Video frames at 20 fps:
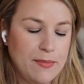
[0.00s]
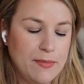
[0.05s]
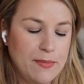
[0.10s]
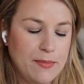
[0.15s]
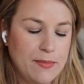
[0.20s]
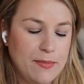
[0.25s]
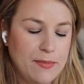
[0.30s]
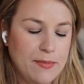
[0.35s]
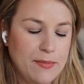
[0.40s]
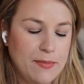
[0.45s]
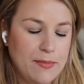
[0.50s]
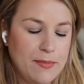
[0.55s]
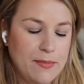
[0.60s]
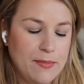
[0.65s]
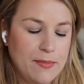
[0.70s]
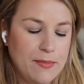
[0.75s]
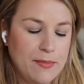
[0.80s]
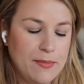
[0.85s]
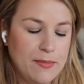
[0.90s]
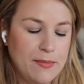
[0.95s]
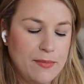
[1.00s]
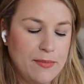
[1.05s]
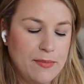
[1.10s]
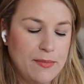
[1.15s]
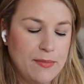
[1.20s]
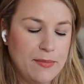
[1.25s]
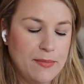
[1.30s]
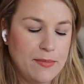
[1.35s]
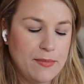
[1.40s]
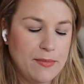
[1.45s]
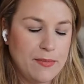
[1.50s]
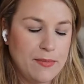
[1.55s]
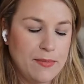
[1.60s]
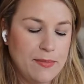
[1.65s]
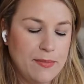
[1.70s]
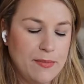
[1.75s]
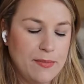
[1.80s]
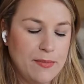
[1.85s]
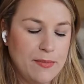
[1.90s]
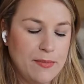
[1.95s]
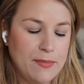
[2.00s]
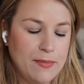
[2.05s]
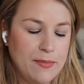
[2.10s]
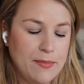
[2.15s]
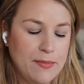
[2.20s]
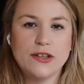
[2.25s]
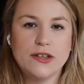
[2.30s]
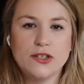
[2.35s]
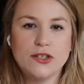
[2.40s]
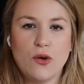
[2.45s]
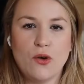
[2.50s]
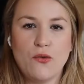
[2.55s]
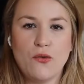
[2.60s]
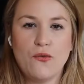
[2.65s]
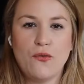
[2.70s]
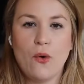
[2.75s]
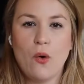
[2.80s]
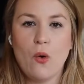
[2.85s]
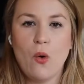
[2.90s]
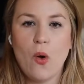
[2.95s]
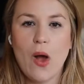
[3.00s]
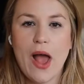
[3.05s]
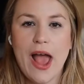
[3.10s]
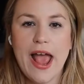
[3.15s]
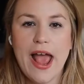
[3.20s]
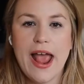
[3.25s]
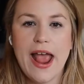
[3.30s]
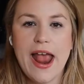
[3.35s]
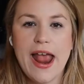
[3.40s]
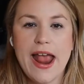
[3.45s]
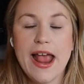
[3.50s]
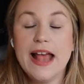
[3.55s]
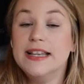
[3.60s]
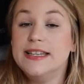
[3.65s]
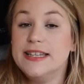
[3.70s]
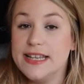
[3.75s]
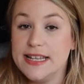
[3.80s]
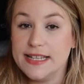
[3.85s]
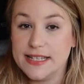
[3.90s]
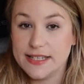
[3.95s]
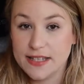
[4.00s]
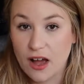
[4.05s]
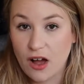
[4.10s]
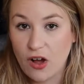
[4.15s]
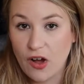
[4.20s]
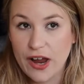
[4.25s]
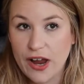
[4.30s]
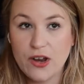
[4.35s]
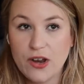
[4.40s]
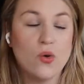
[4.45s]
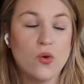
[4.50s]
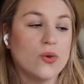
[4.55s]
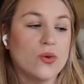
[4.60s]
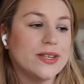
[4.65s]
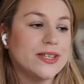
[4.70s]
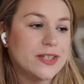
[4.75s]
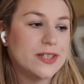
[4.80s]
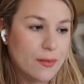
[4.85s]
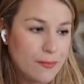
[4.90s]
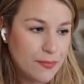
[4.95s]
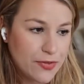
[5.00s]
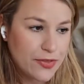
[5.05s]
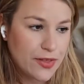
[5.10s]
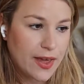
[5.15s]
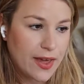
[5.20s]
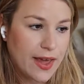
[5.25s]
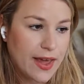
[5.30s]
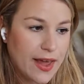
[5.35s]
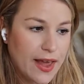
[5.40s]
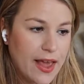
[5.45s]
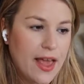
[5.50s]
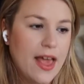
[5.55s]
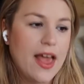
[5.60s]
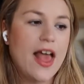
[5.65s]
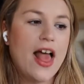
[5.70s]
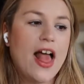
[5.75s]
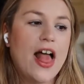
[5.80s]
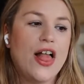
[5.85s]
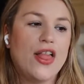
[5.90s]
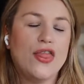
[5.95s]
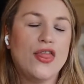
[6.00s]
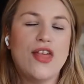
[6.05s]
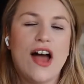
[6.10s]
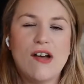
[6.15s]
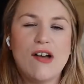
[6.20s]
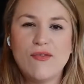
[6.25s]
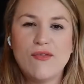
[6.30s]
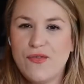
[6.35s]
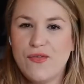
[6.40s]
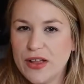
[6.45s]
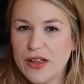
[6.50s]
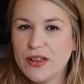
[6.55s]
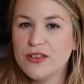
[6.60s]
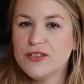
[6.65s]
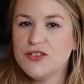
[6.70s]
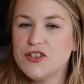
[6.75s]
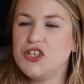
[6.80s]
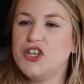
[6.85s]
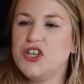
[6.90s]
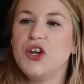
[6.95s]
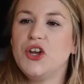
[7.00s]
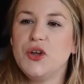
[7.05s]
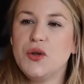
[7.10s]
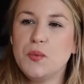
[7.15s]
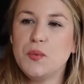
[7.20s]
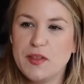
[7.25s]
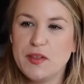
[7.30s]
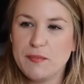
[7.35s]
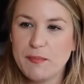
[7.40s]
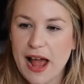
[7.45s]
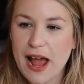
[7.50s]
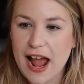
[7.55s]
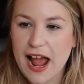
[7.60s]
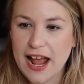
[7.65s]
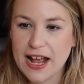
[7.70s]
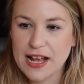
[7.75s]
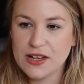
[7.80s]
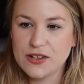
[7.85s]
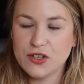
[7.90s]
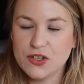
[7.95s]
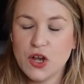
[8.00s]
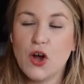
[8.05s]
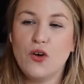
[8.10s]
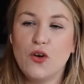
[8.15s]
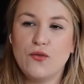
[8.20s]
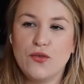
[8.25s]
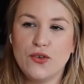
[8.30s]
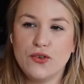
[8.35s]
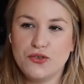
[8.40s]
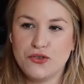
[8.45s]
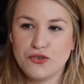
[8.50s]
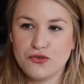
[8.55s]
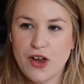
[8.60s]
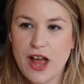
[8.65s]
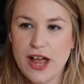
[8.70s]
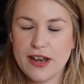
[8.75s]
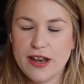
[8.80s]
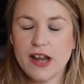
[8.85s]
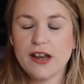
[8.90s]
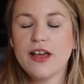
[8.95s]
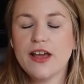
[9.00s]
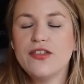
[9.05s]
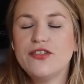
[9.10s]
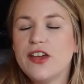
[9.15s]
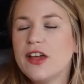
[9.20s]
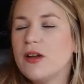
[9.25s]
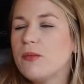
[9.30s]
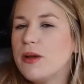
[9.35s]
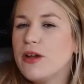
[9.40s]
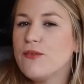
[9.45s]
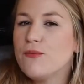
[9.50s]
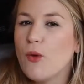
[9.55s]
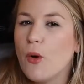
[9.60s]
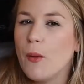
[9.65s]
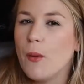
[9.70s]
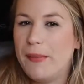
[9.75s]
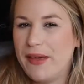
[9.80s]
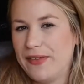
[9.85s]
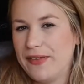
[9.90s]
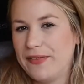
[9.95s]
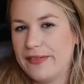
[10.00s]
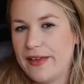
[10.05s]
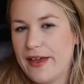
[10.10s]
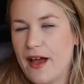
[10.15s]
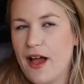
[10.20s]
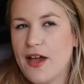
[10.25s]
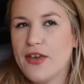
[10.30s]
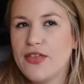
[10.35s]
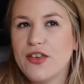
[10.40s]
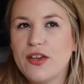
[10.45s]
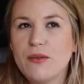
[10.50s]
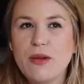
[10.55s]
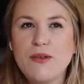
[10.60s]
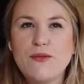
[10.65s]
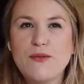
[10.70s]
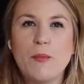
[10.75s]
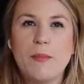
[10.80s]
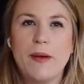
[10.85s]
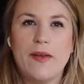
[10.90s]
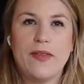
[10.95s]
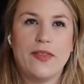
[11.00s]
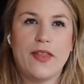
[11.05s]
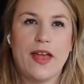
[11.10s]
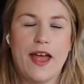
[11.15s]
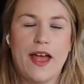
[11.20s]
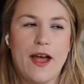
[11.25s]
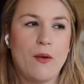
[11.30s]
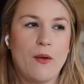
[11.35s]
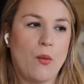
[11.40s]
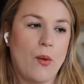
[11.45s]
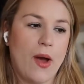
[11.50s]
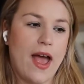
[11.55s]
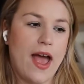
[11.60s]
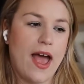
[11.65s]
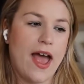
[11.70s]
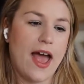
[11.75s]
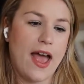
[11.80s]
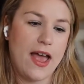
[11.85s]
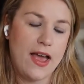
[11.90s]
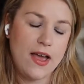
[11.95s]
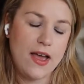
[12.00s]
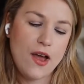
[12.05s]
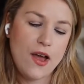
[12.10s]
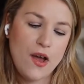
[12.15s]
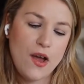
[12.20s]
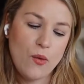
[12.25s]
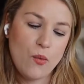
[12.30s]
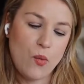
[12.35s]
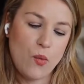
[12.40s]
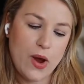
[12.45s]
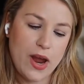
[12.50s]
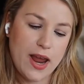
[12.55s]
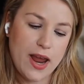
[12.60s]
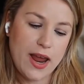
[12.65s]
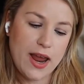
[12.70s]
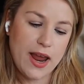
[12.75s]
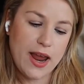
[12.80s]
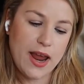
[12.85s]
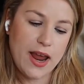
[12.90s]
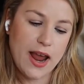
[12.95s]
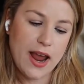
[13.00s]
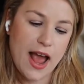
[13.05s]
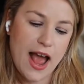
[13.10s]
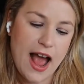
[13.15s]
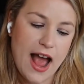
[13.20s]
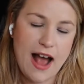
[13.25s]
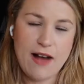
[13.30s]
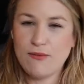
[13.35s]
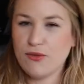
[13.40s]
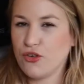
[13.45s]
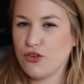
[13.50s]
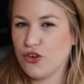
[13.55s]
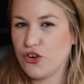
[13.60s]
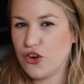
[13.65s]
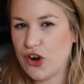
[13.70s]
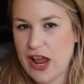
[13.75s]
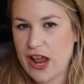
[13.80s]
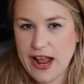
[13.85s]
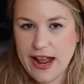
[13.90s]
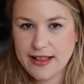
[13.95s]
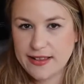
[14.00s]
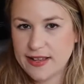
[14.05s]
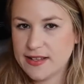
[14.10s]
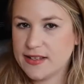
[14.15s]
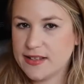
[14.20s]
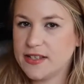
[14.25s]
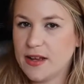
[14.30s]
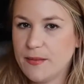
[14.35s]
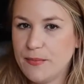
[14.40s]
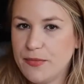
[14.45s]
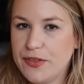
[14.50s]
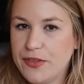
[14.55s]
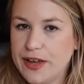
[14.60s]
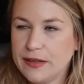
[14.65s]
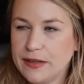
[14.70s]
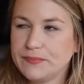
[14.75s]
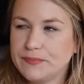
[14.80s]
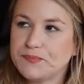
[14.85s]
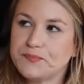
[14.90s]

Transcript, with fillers: is you get orders for a design or something that fills you with pangs of dread. And I think we've all been there. I think we've all been there where we have created something